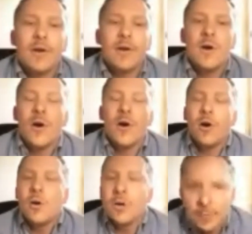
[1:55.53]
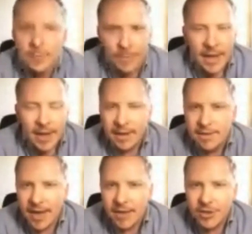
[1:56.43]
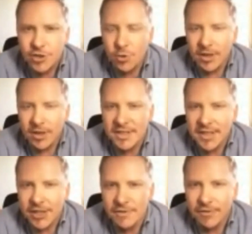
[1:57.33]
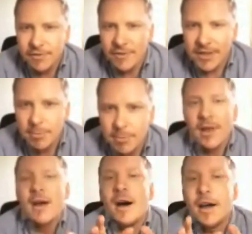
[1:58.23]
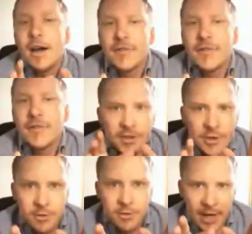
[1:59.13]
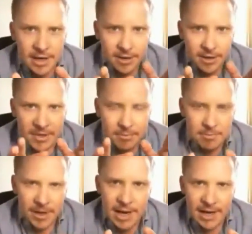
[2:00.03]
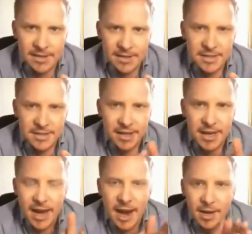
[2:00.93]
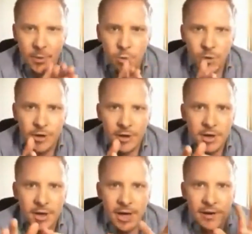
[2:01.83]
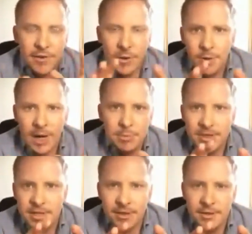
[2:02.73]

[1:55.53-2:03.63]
Okay, in that short section, for example, I've got two idioms placed, and I wonder if you were able